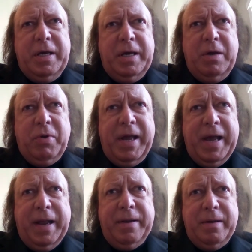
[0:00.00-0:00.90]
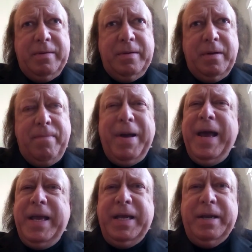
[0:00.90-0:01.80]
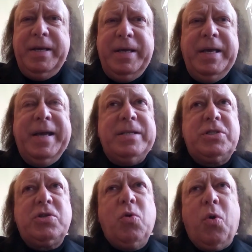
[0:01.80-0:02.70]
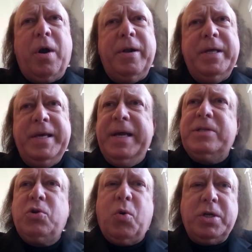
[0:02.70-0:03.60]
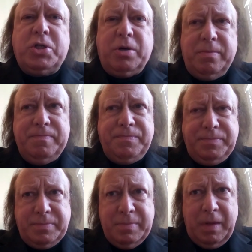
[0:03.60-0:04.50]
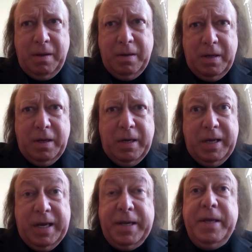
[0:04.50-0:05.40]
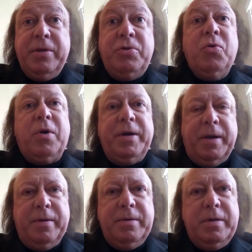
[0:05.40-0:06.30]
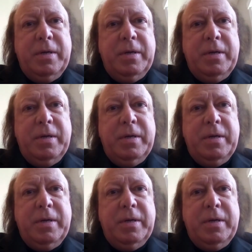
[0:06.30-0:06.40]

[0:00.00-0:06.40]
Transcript: He had pain, he had scorn, he had torture, and he endured it.